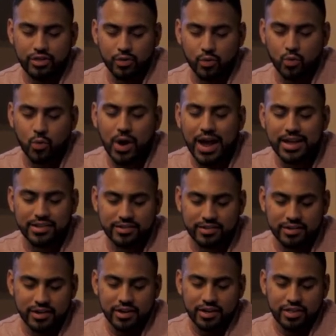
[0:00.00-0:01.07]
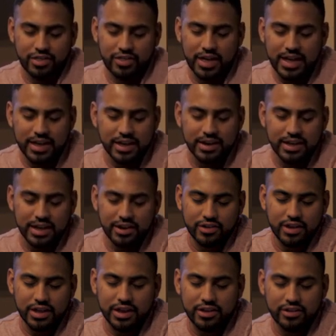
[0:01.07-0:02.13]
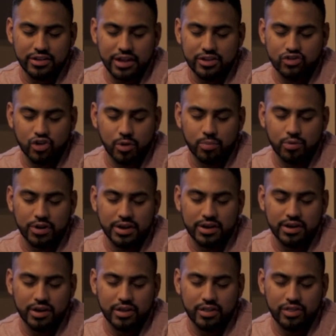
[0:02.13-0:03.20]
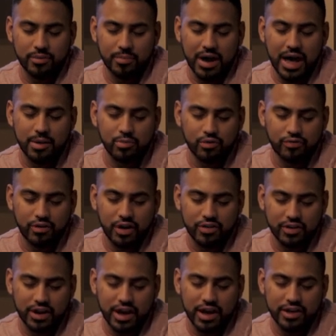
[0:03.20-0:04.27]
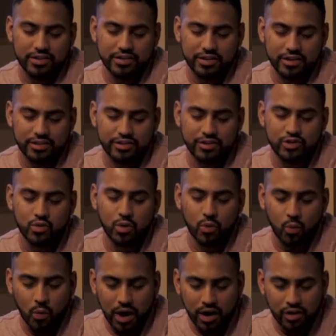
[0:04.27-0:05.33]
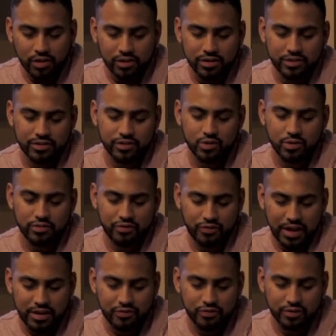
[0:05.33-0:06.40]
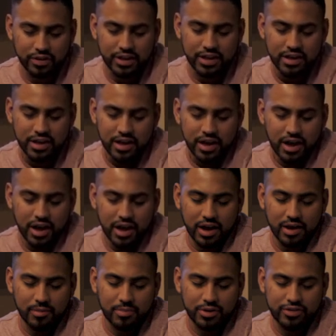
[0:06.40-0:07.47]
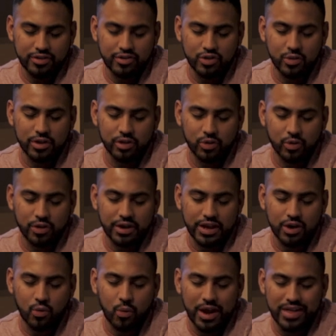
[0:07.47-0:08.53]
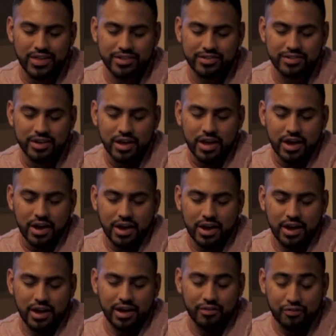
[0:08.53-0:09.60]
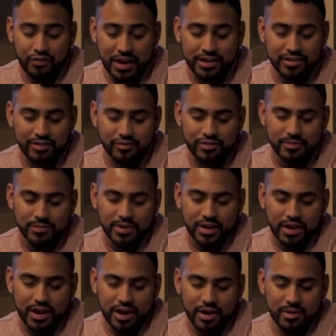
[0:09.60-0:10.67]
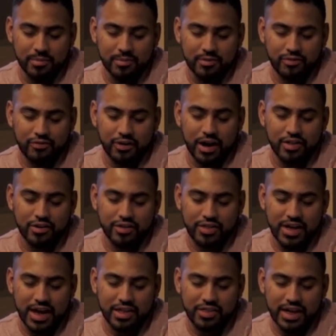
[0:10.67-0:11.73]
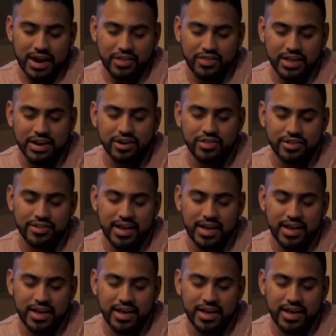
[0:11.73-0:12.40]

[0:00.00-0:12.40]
right thing in interpreting the Bible, Father God, to do it well, to do it faithfully, but to do it, Lord, in a way that's effective, Father, that at the end of the